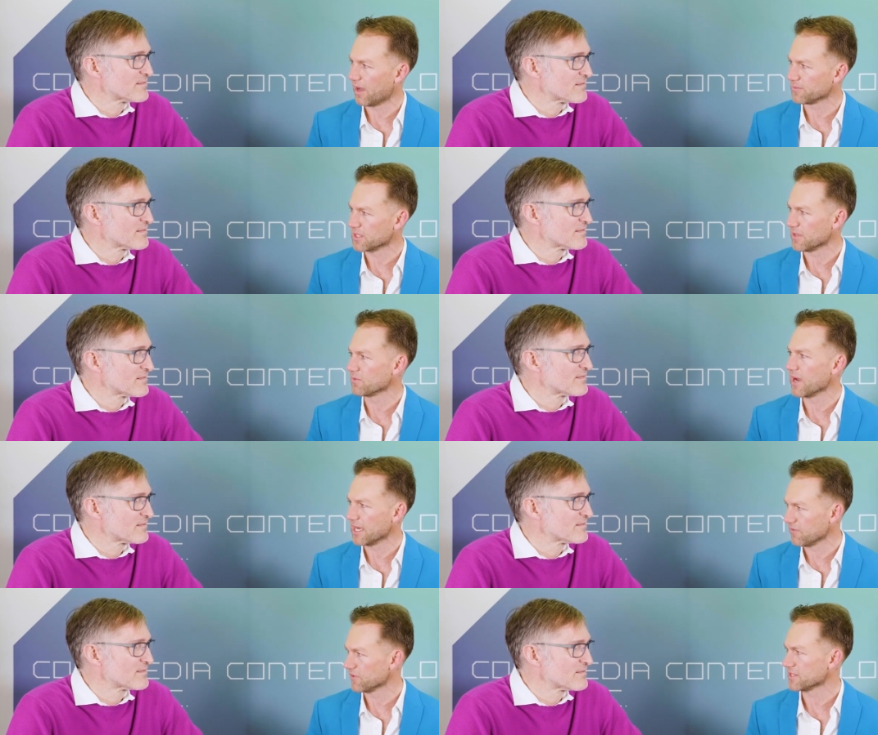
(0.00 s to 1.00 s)
Speaker 1: up to be
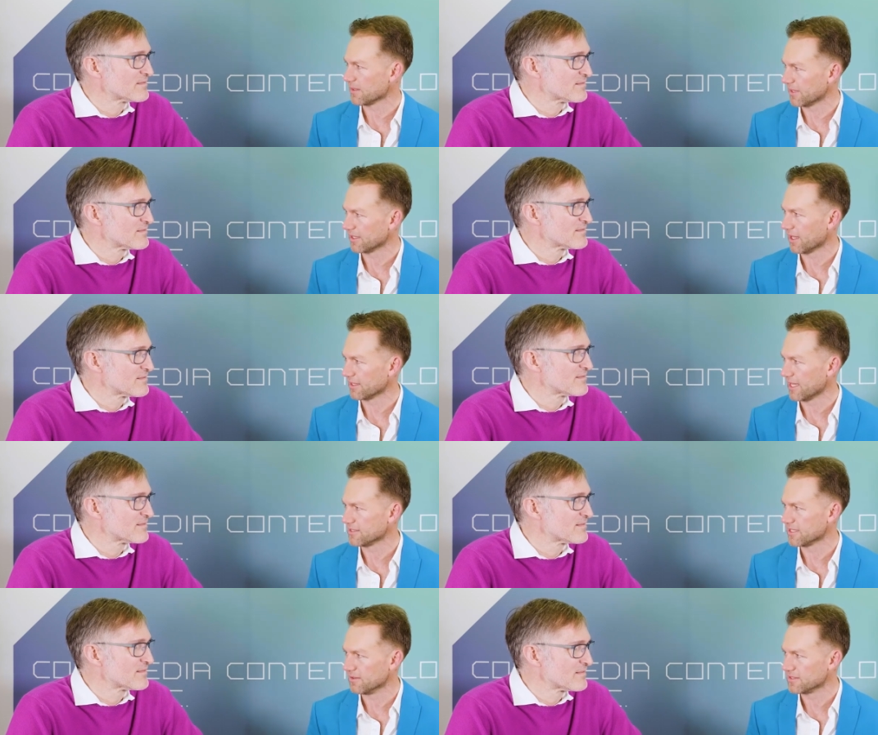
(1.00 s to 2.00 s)
ready for something like
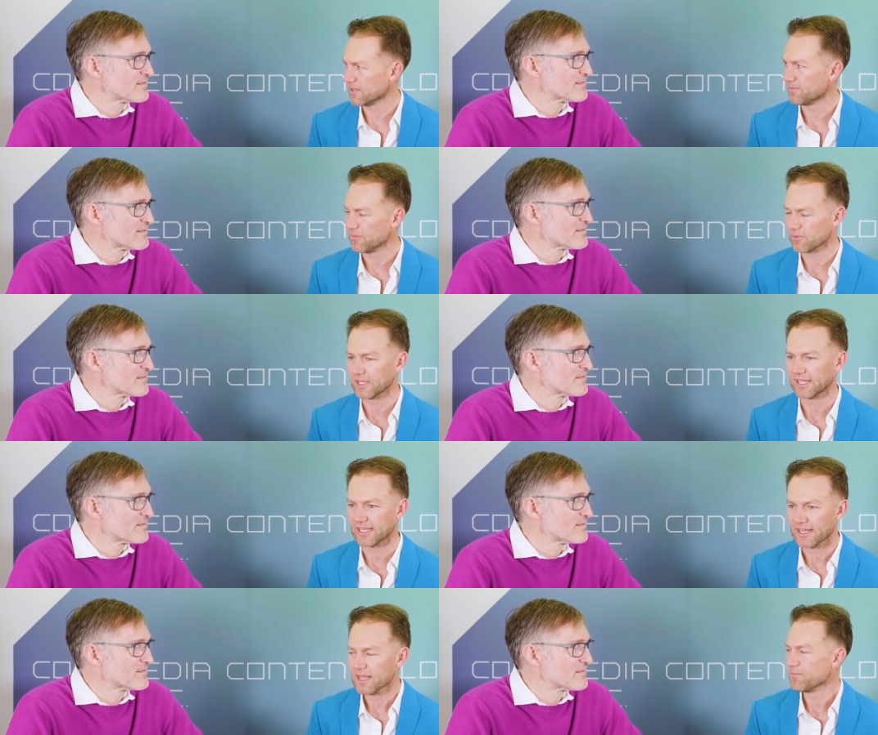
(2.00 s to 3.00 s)
that, to, to
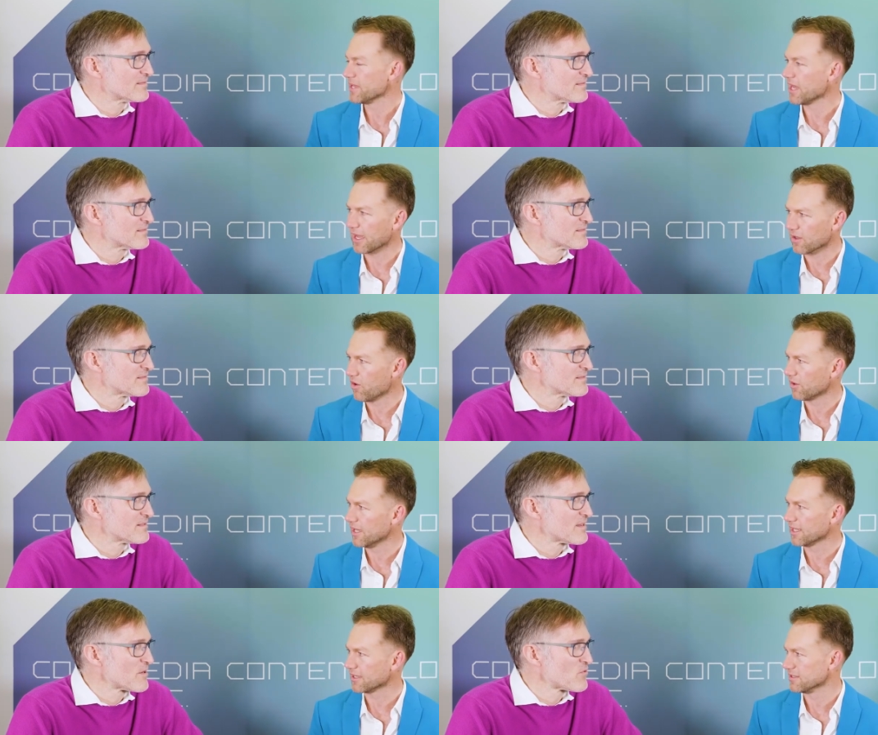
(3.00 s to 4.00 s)
really be
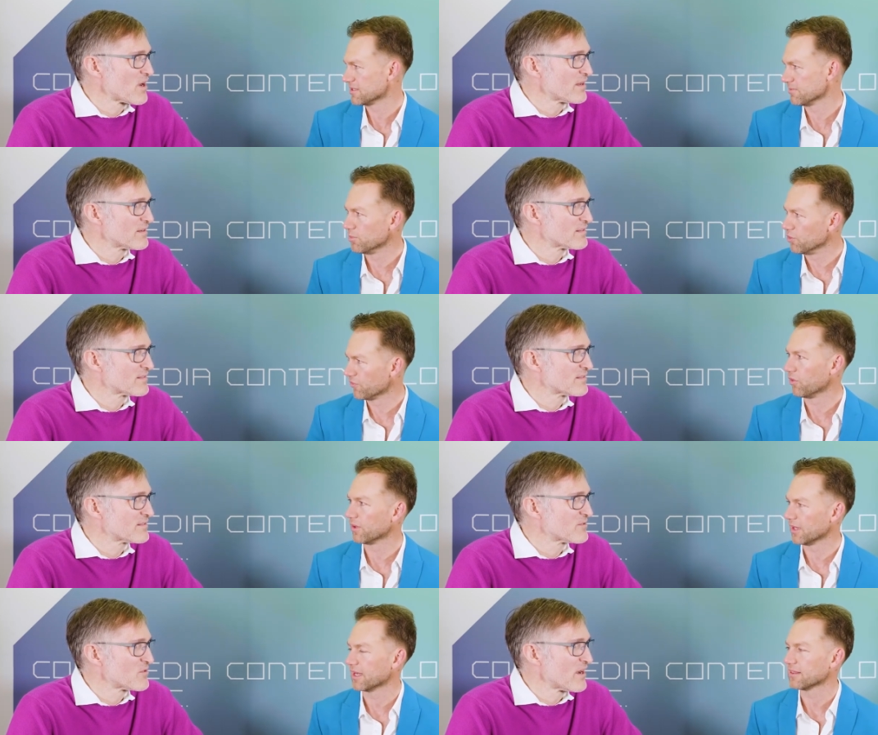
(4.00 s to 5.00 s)
iconic and right. to move
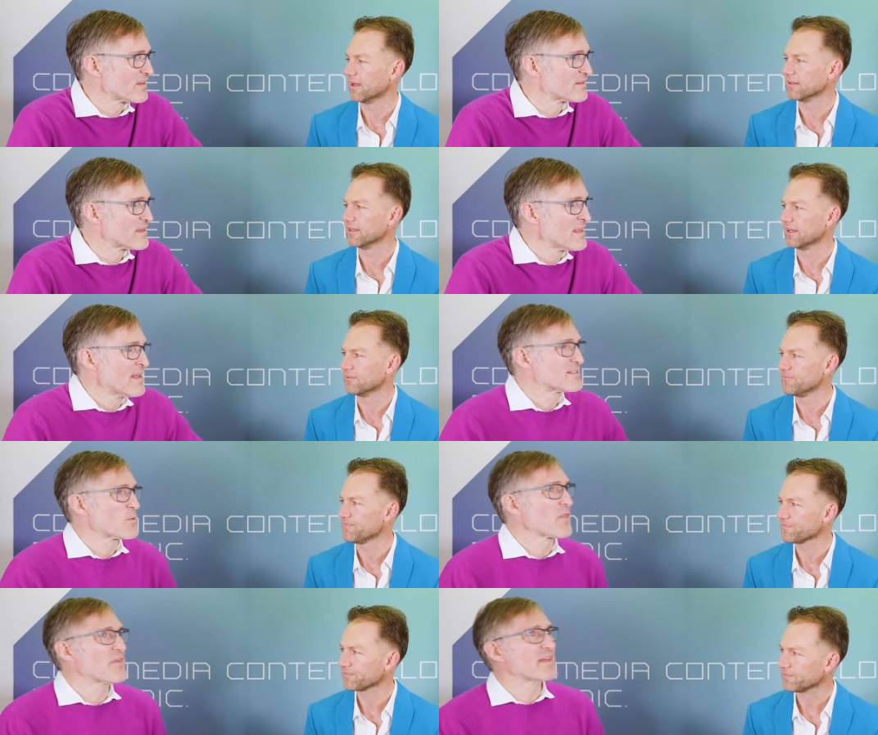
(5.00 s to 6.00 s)
forward like right. that? Yeah.
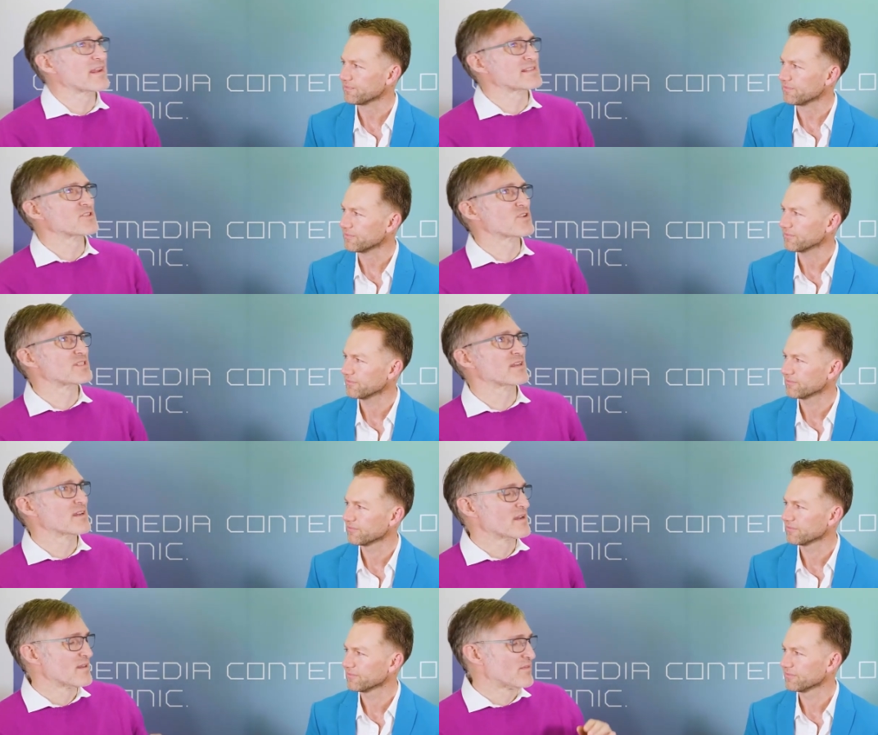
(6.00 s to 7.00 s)
Speaker 2: So one thing that is
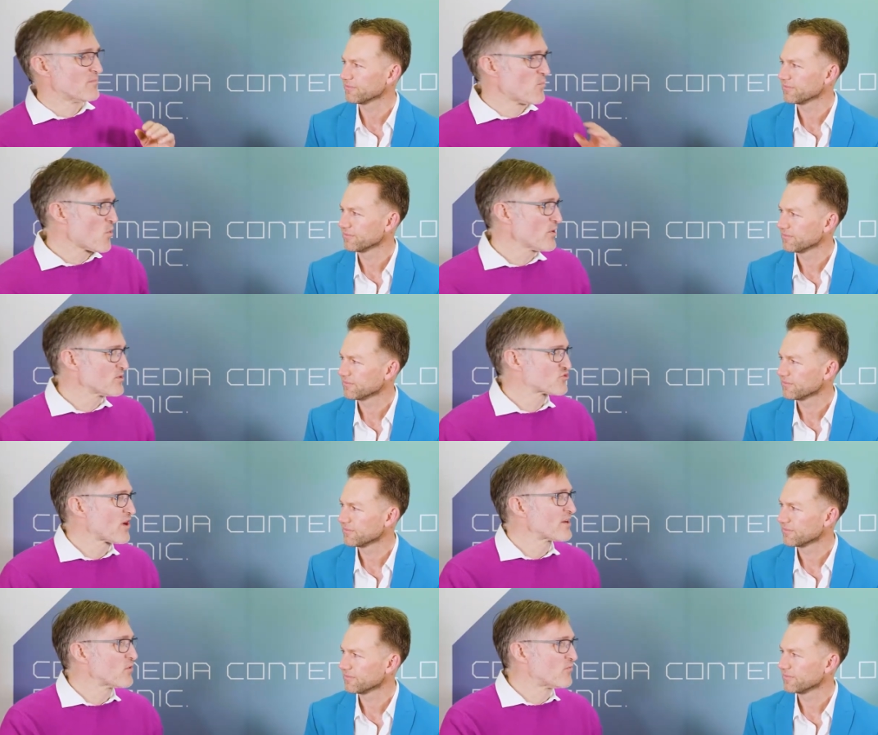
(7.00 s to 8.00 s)
interesting, the more you
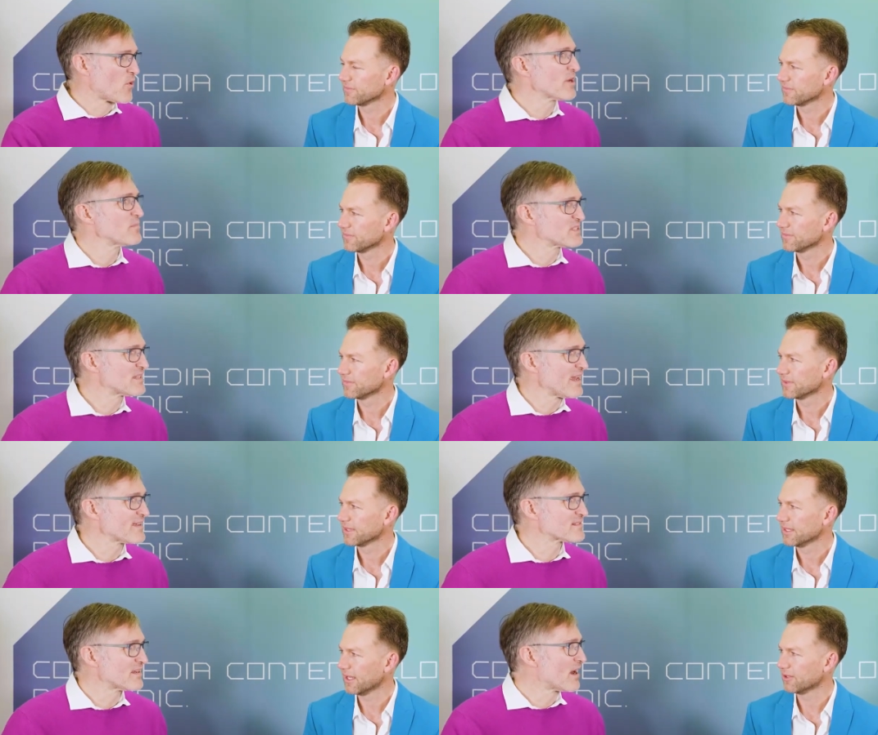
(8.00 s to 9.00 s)
try to avoid
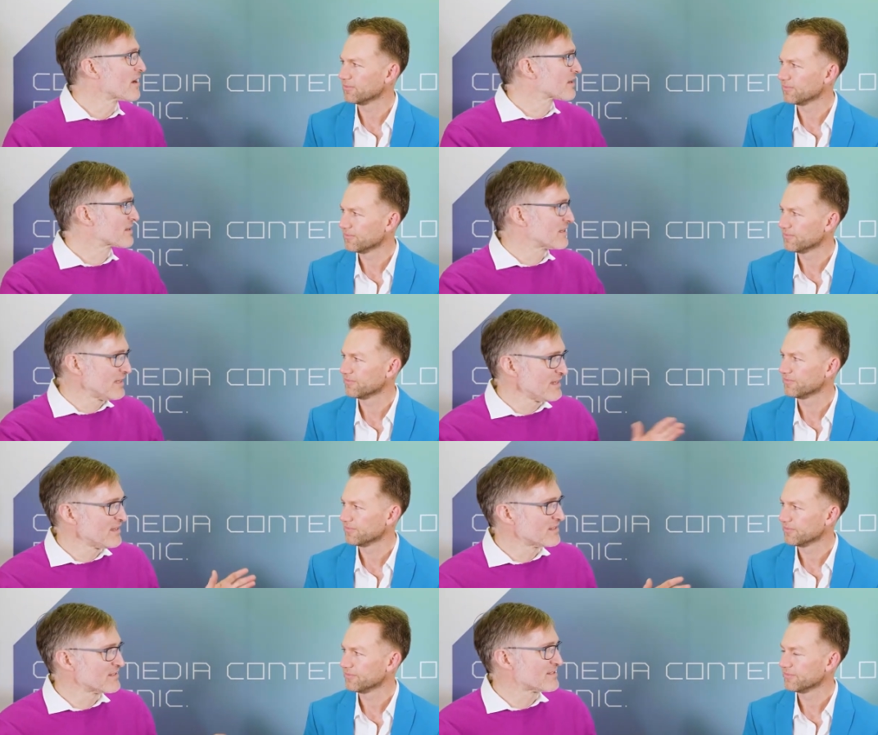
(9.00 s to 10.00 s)
mistakes, yeah. you know,
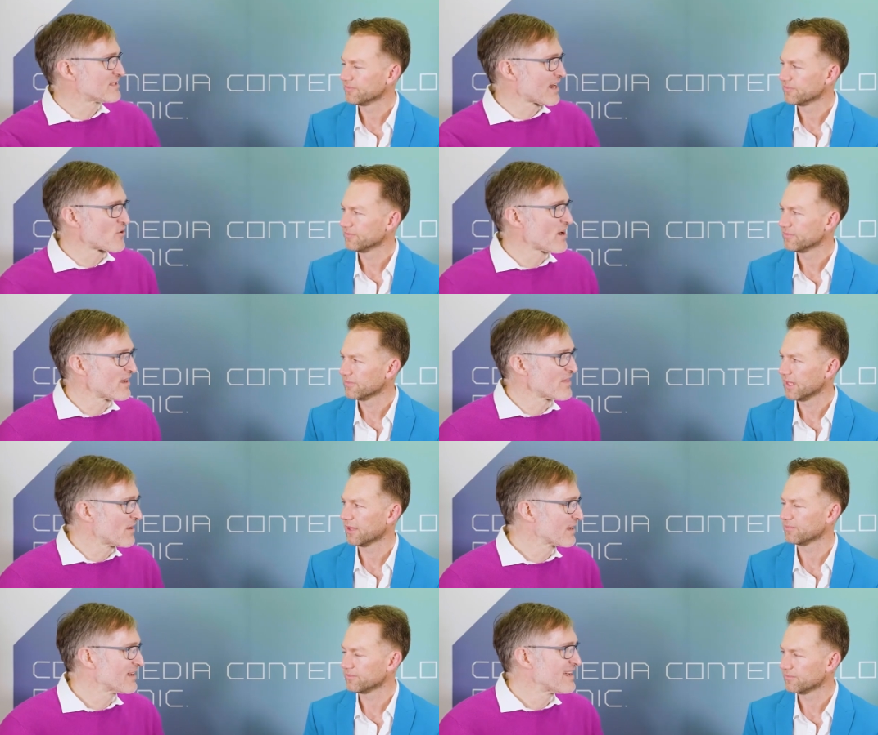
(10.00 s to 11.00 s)
clean, sterile,
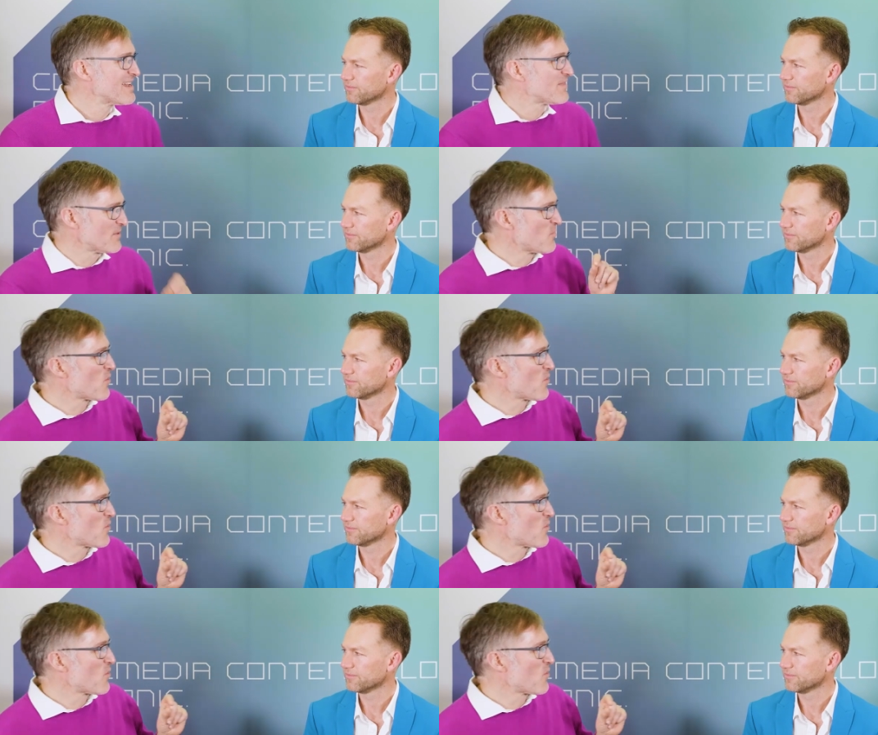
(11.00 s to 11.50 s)
yeah. the